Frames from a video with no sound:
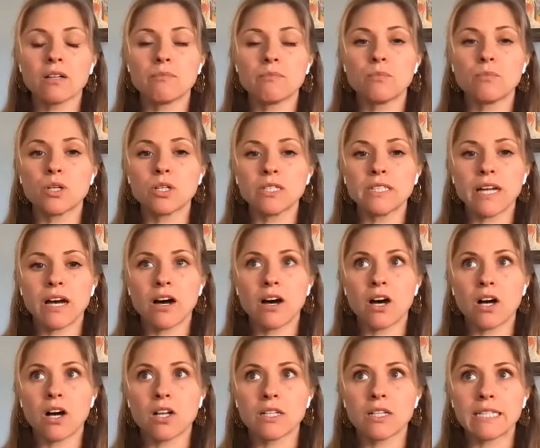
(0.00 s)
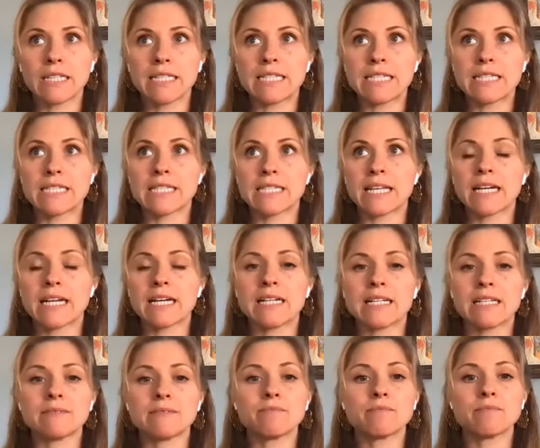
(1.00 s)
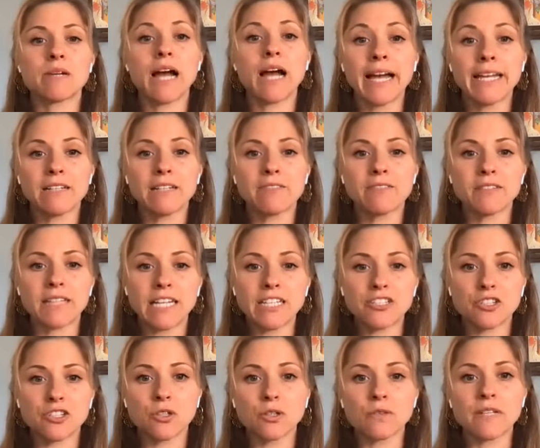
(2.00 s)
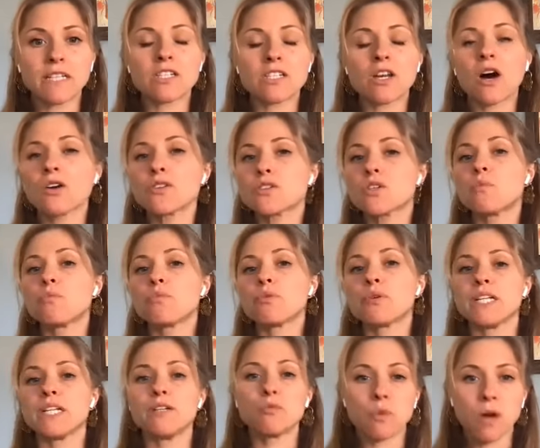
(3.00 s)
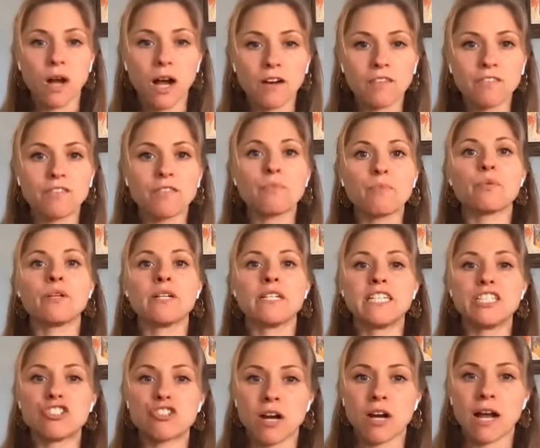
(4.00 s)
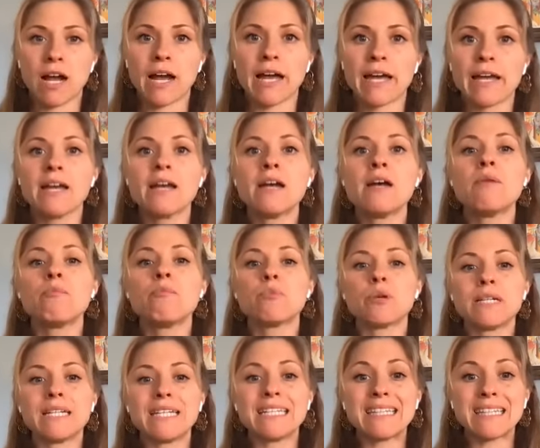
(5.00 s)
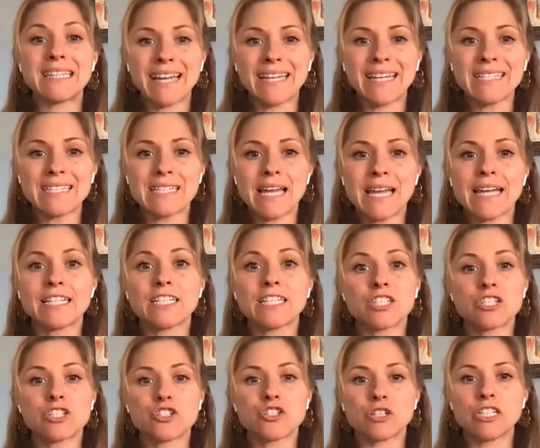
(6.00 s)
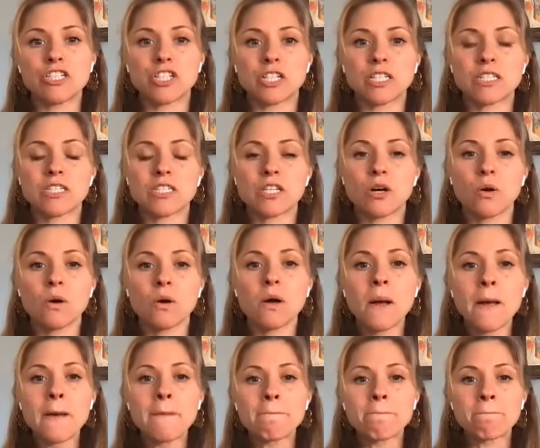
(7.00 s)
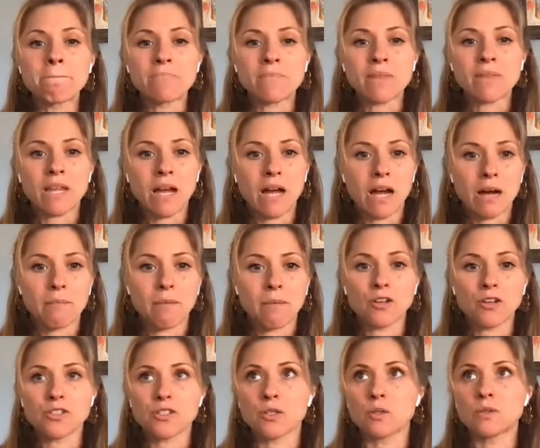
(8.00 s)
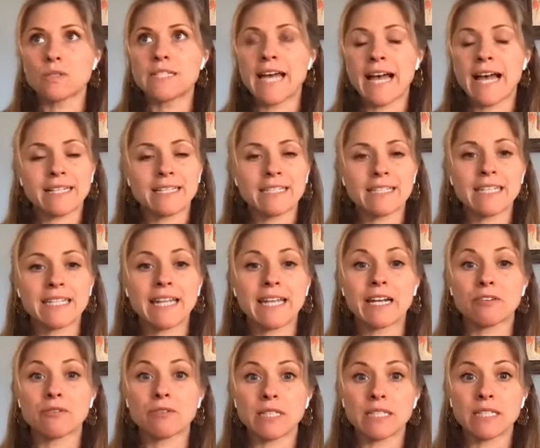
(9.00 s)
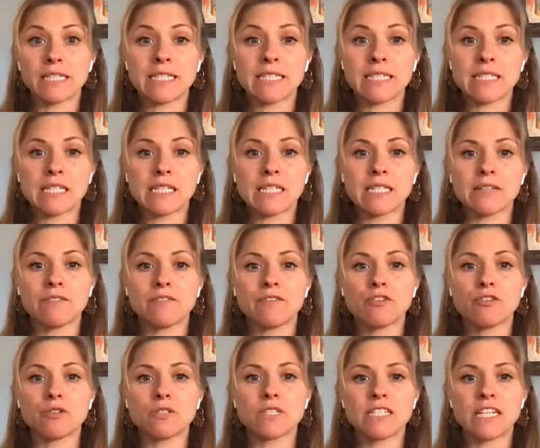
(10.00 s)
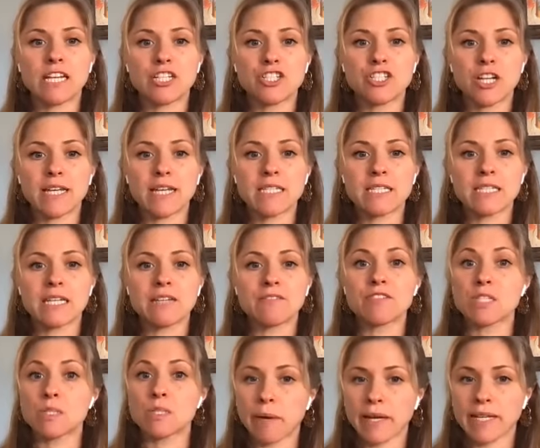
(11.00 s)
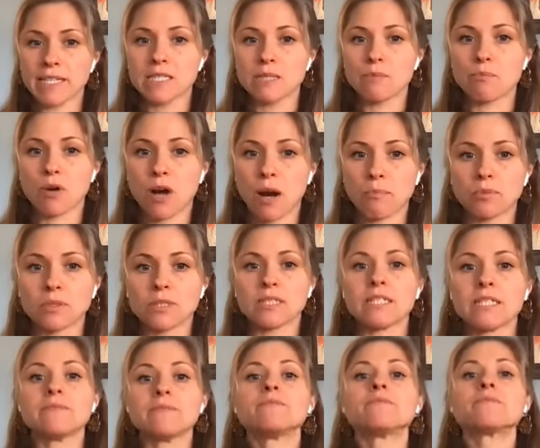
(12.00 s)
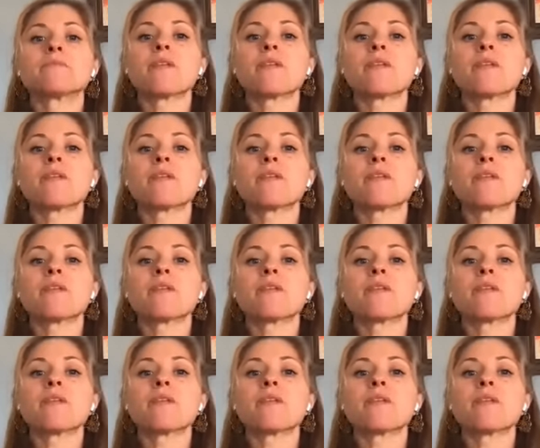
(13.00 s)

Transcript: Mung dal is like a kind of lentil that's also pretty rough, pretty dry, pretty light, and it's astringent. So also technically like a really easy food to digest if spiced properly.